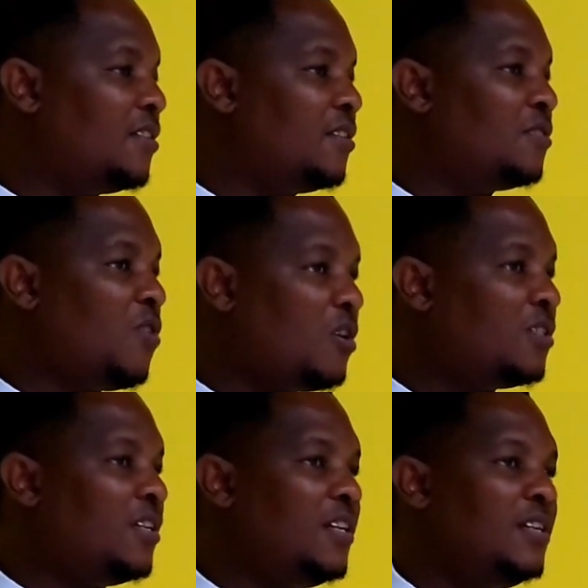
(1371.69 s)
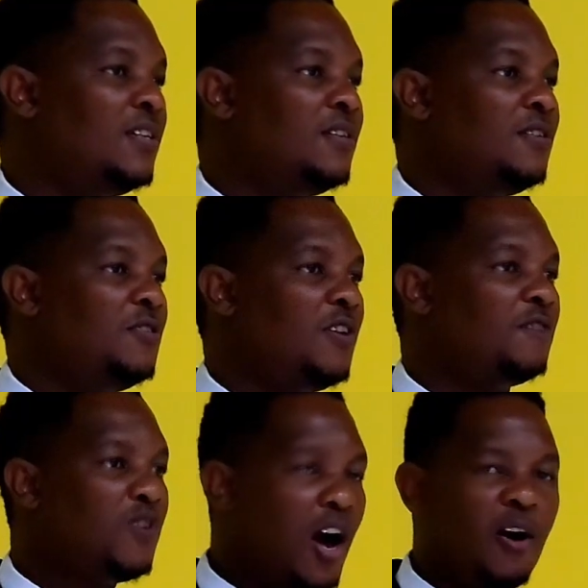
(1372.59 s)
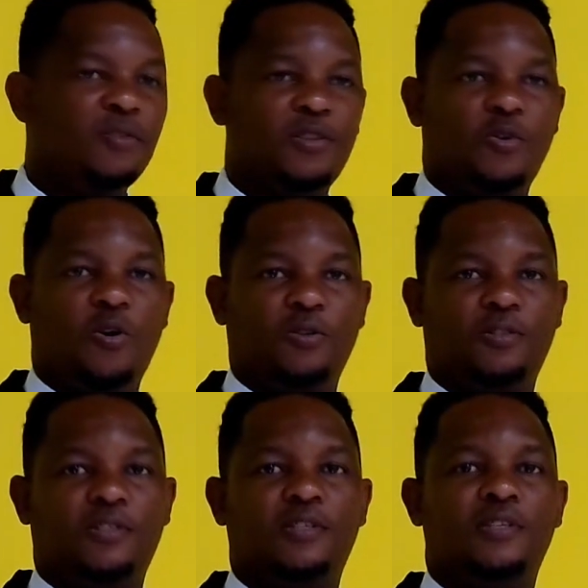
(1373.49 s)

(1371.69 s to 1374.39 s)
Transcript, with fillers: is costly. You have to count the cost.